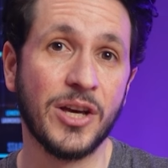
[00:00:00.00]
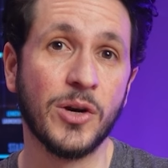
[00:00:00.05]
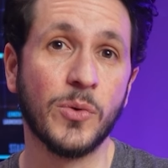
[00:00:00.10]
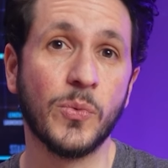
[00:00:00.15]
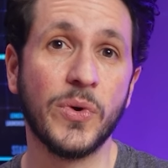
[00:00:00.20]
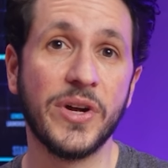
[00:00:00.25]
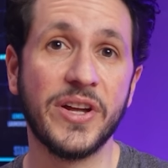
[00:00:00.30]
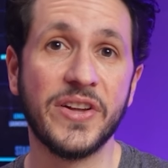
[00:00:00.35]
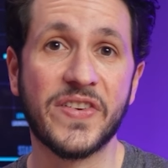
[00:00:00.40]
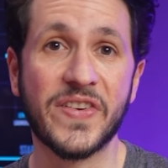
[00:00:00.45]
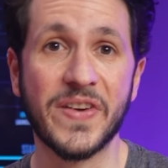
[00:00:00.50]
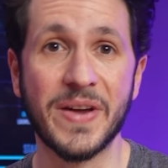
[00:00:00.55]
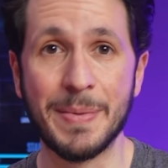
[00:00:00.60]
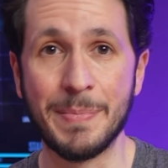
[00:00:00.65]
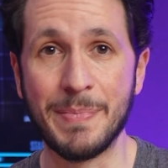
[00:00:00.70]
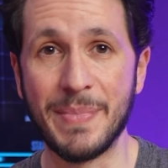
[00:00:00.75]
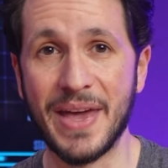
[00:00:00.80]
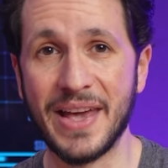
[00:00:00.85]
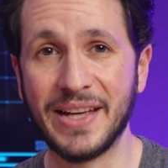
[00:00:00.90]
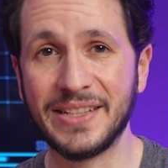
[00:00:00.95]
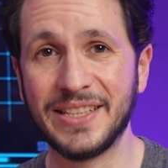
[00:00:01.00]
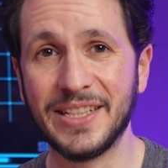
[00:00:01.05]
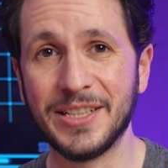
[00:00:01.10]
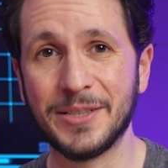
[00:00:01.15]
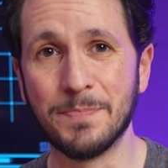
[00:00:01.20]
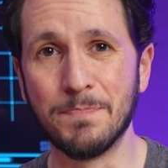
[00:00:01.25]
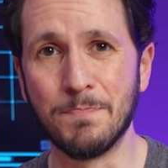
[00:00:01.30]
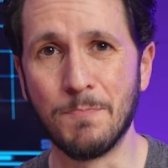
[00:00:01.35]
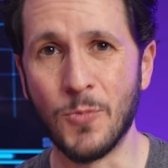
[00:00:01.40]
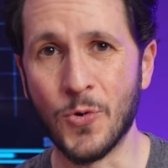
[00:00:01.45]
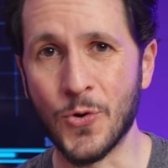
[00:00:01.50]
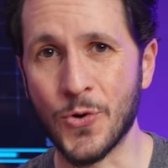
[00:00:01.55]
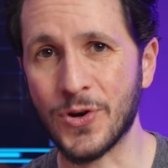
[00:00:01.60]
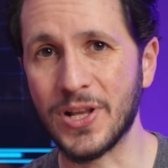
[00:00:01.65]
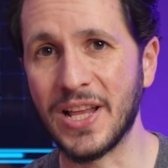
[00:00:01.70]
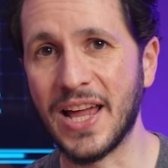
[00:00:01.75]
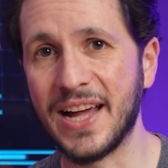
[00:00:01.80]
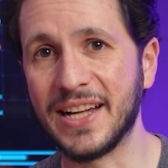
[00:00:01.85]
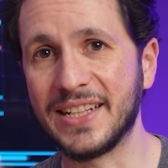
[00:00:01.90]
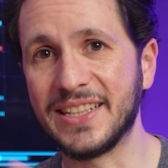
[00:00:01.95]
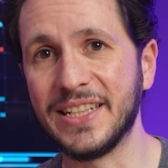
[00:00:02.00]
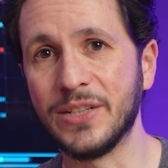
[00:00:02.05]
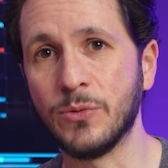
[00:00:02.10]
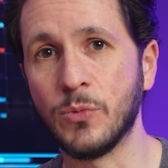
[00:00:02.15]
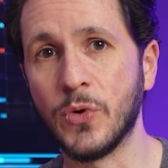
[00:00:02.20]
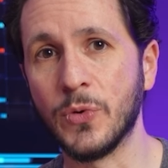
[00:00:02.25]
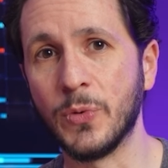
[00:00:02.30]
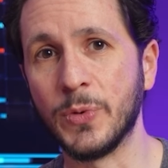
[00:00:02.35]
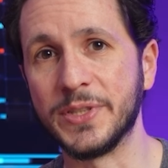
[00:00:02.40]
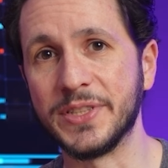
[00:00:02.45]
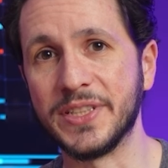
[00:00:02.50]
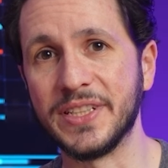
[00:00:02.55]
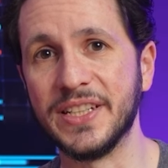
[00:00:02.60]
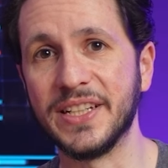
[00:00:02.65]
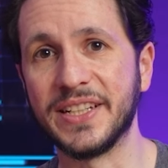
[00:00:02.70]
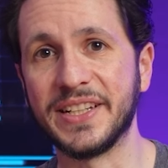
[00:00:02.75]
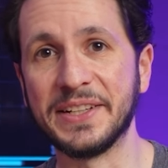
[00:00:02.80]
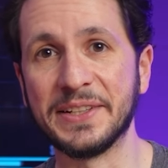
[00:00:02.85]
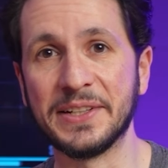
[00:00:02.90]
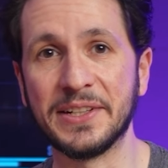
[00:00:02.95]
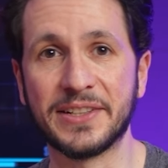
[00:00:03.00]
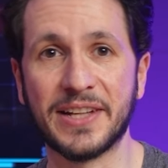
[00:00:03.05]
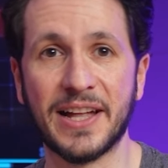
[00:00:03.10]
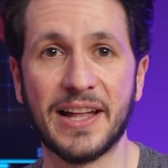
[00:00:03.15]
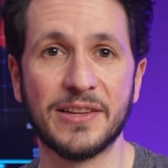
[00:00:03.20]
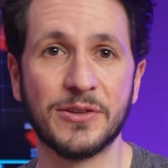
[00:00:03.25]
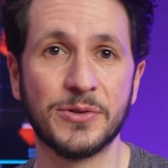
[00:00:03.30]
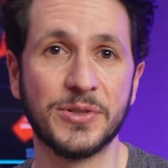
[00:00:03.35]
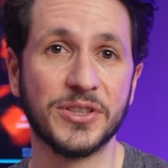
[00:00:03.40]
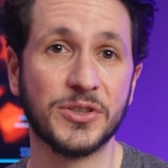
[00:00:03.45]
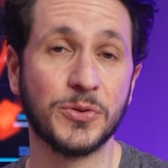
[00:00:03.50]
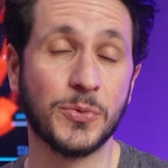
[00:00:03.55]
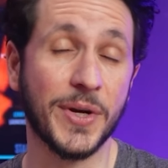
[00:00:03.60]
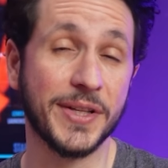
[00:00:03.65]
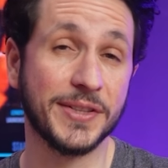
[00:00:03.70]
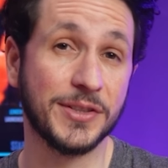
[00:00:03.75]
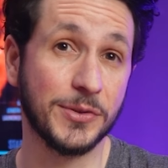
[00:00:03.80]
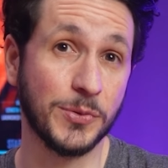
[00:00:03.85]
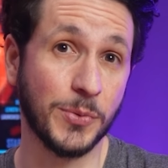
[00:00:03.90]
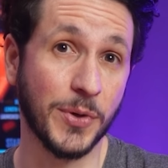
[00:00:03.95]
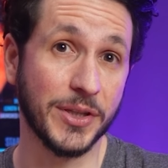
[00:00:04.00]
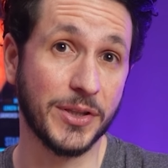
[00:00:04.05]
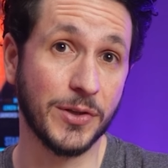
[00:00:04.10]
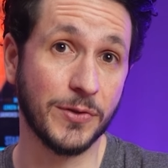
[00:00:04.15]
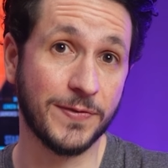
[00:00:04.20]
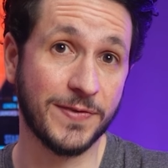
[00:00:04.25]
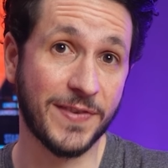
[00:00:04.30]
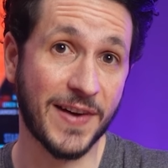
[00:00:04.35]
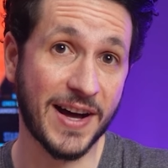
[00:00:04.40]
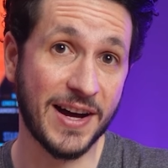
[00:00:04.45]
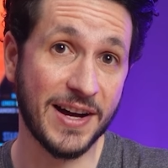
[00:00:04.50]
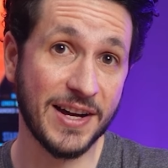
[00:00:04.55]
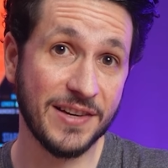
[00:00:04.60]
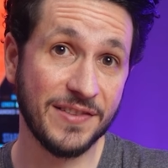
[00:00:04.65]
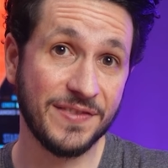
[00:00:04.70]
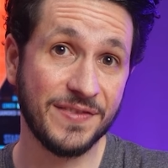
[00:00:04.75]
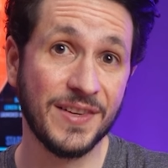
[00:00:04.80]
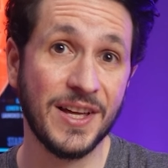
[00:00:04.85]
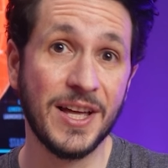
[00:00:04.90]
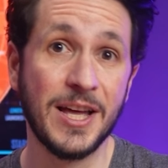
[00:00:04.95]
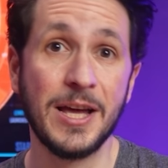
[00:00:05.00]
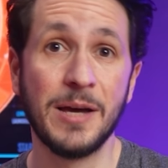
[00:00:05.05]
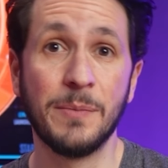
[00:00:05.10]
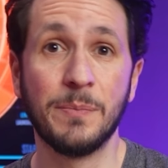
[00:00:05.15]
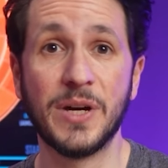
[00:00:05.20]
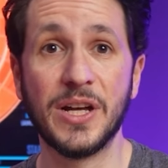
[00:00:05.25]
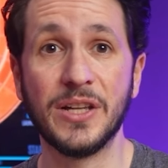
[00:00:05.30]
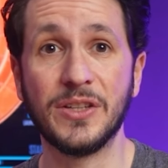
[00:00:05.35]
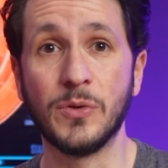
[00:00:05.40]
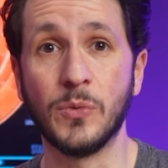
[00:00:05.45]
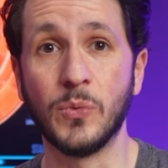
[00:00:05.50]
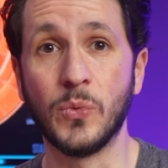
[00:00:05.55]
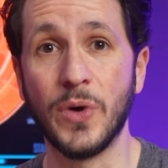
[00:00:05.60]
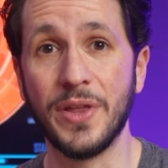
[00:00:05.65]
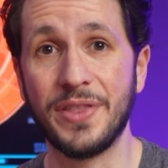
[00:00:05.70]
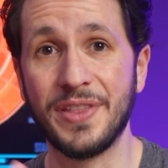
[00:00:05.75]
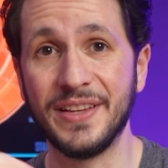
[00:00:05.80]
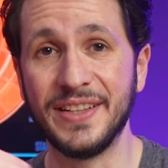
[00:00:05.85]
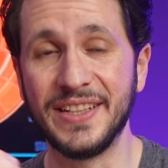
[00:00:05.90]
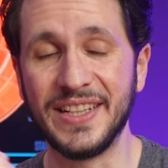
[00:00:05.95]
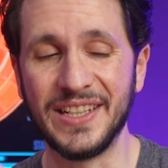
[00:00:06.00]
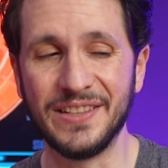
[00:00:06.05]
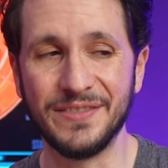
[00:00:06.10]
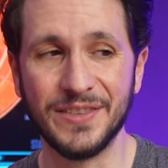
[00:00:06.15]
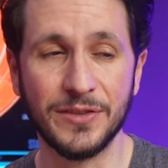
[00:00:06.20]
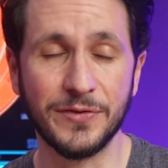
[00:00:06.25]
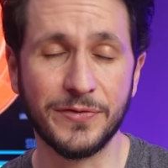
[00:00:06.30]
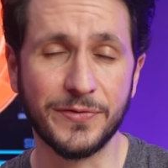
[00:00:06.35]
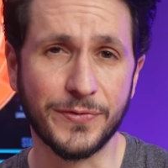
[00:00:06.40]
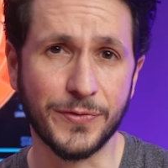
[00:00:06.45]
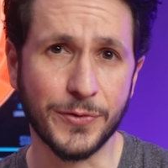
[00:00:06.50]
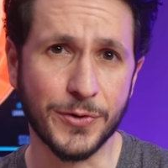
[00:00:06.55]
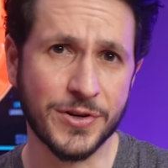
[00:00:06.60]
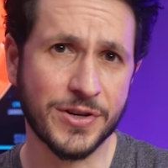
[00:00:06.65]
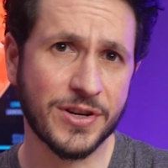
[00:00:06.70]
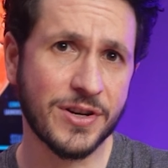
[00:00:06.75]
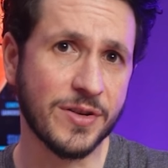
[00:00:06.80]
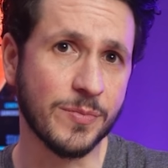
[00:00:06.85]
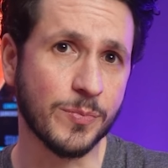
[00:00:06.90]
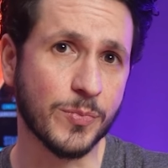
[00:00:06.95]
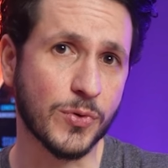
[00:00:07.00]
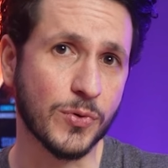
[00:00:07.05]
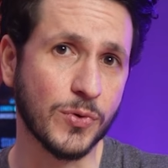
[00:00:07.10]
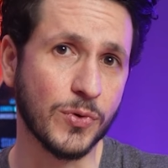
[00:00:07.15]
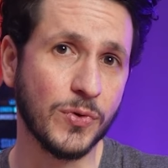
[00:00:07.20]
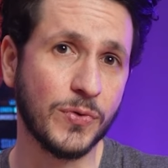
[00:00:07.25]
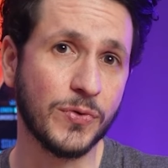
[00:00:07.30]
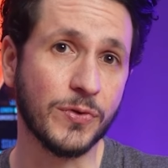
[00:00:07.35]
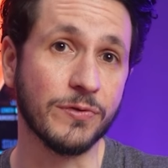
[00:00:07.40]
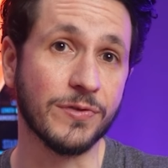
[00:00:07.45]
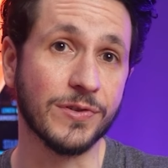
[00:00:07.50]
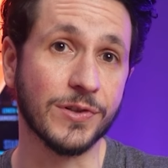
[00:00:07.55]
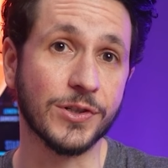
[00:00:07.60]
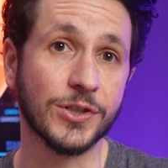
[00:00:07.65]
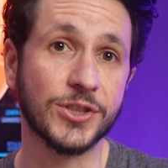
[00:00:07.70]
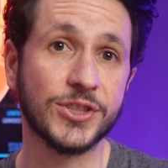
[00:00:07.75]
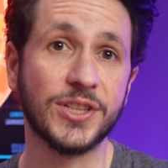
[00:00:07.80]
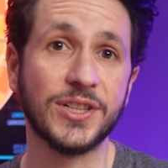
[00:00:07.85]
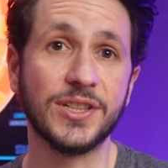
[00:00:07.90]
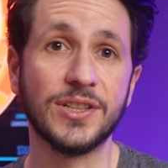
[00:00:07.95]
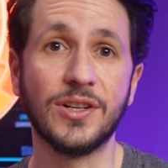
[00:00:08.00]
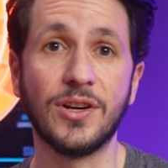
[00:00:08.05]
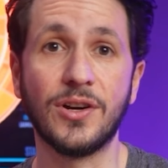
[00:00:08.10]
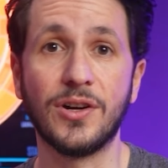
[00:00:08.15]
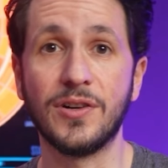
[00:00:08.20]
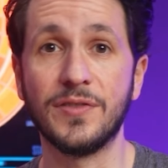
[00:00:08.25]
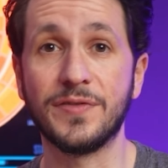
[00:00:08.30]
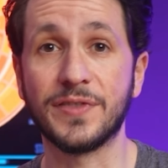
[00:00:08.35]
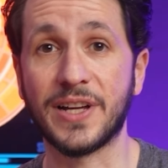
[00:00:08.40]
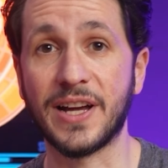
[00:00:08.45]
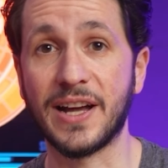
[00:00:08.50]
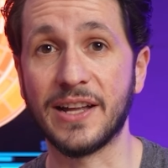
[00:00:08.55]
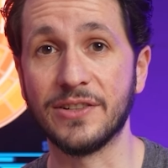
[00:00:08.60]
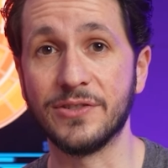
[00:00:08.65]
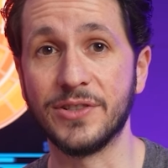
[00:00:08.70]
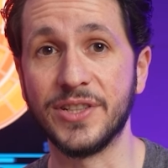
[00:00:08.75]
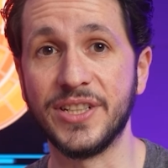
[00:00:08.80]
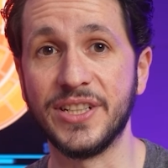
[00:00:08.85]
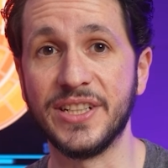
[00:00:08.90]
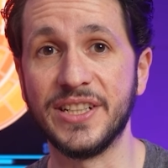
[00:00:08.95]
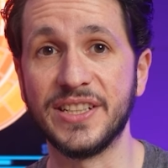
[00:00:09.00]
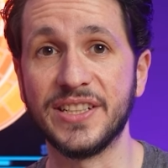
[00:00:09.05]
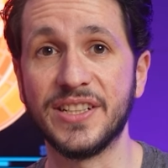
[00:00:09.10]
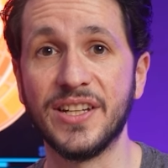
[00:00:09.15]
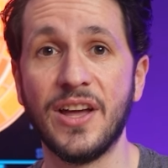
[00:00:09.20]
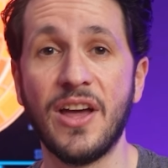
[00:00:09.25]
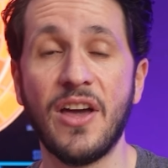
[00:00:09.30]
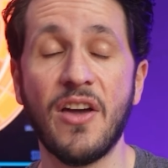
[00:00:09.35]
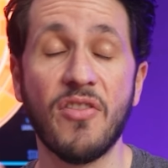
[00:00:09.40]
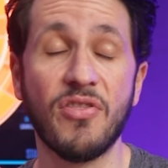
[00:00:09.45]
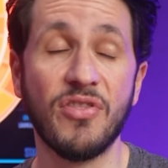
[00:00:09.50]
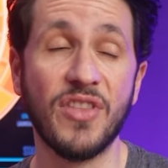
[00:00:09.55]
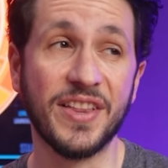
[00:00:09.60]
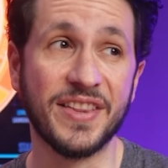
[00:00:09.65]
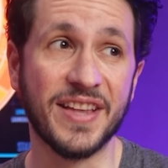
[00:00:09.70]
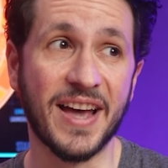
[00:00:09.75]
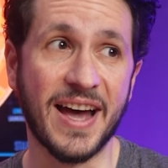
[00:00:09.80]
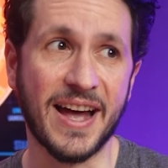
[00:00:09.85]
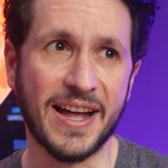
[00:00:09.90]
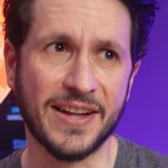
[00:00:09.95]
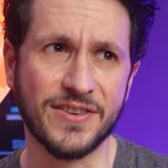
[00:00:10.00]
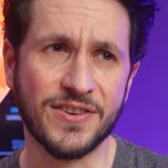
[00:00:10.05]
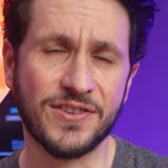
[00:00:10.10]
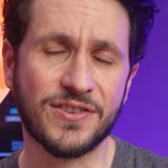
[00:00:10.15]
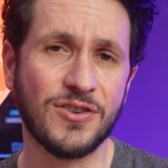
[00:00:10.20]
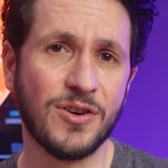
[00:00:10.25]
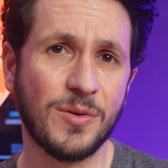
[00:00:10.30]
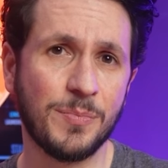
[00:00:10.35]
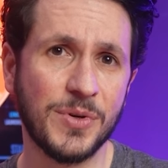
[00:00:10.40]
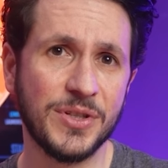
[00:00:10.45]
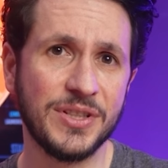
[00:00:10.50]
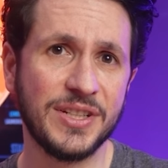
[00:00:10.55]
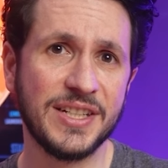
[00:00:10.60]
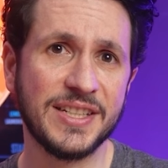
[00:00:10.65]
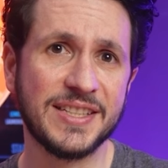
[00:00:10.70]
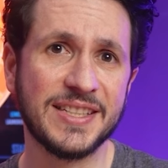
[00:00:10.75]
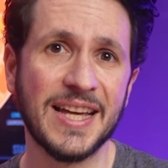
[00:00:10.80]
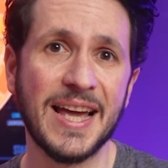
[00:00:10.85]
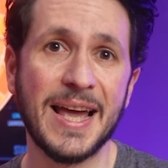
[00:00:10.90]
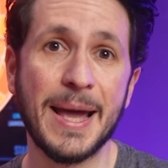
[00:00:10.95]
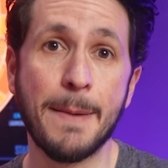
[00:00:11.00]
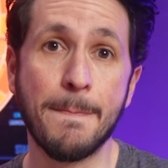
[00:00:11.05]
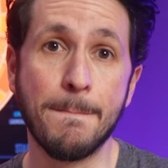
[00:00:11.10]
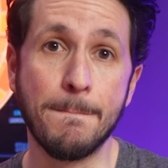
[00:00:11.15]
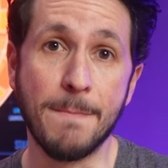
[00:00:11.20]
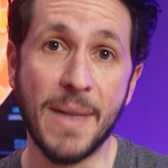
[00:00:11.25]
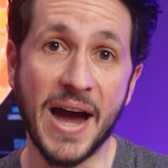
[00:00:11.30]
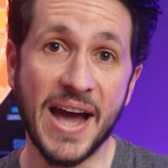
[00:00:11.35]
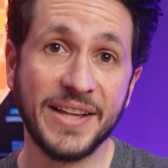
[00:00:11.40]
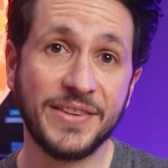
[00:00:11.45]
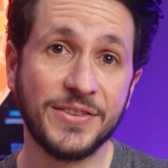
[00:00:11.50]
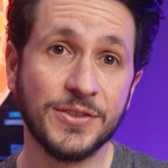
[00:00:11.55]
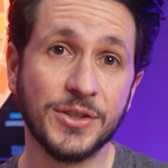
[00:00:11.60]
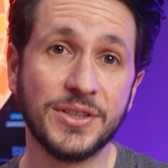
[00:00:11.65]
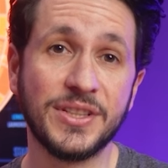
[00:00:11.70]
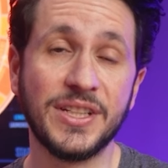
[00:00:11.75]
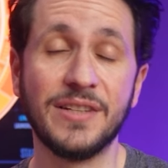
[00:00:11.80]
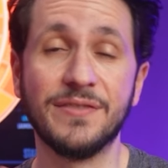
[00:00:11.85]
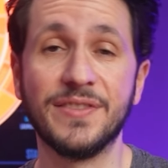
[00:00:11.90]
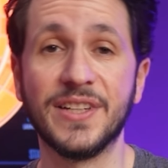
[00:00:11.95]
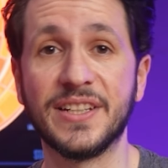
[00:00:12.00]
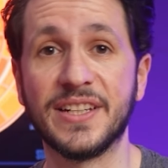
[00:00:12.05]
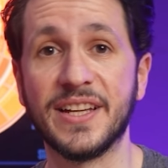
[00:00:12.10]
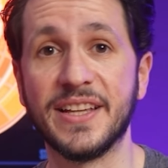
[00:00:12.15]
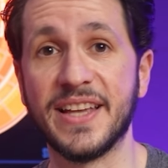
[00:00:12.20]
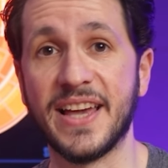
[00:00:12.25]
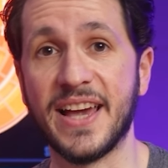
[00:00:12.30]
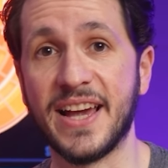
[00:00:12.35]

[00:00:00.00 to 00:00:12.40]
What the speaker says: which makes it more likely we will see a Kindle Color in 2025, but with an even further improved version of color ink that other companies might not even get